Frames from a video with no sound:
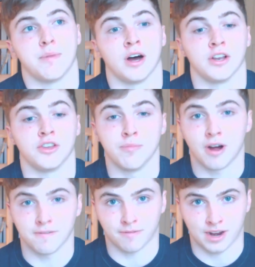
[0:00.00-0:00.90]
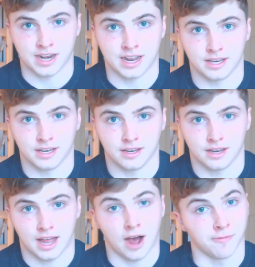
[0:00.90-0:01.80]
But you might find it
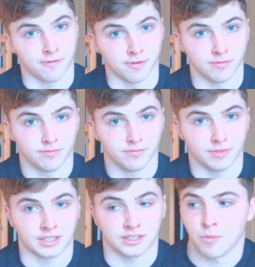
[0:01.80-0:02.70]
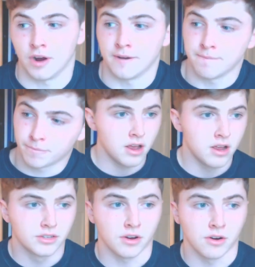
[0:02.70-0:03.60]
helpful in some way.
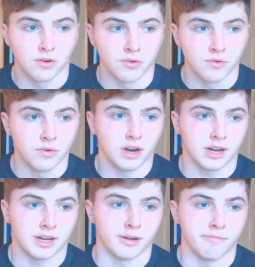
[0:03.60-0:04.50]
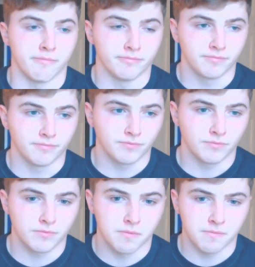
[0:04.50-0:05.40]
So um,
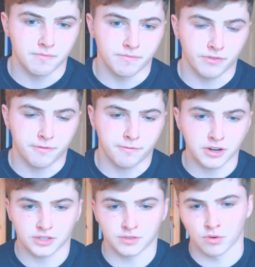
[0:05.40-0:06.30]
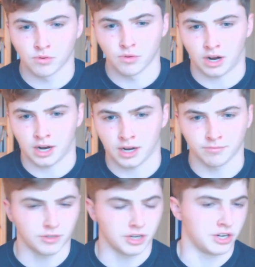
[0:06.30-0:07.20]
first of all,
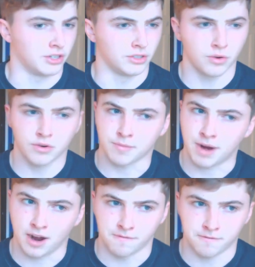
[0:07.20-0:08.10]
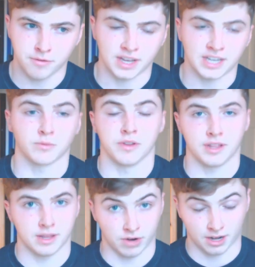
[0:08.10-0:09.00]
I'm going to talk about a few things with
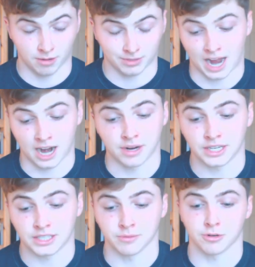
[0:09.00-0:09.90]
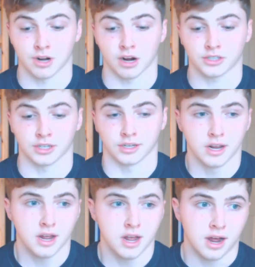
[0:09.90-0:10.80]
when it comes to animation
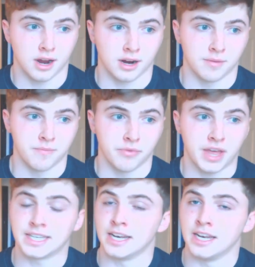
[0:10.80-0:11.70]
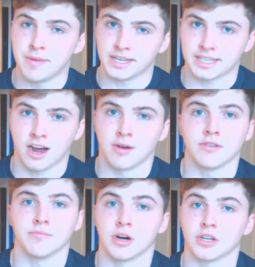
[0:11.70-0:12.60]
production. Um, there's a limit to
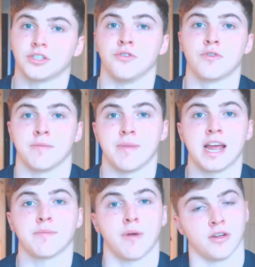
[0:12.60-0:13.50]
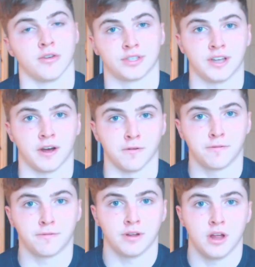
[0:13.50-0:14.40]
how much you can make by
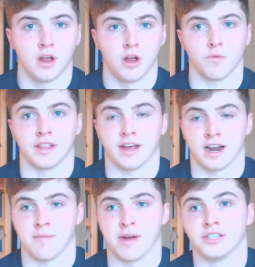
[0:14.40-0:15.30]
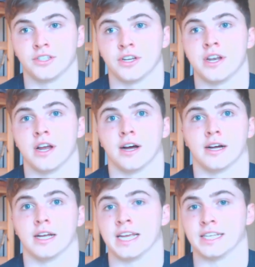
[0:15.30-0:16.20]
yourself with animation.
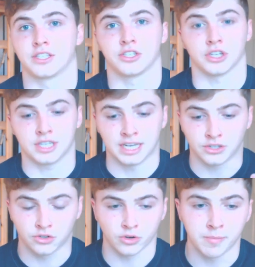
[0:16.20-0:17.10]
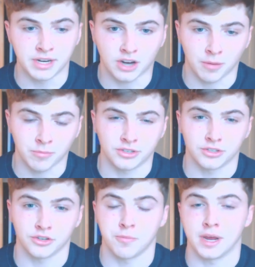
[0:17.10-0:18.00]
Uh, it's just extremely time
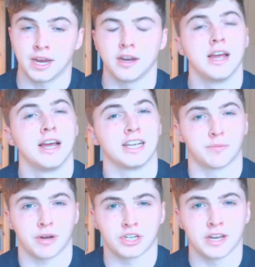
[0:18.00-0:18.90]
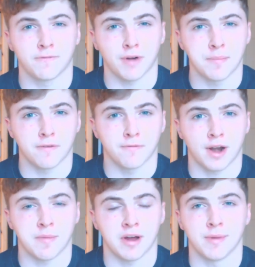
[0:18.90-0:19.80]
consuming, especially frame by
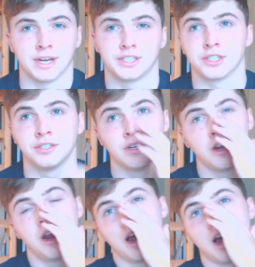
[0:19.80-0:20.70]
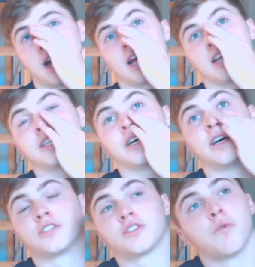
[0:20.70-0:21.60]
frame animation. And
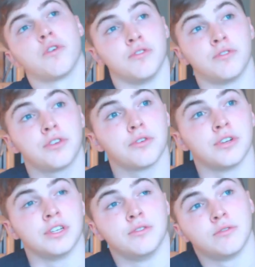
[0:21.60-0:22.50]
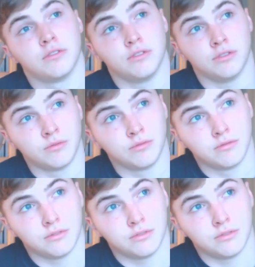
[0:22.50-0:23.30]
uh, so what you do is you, you,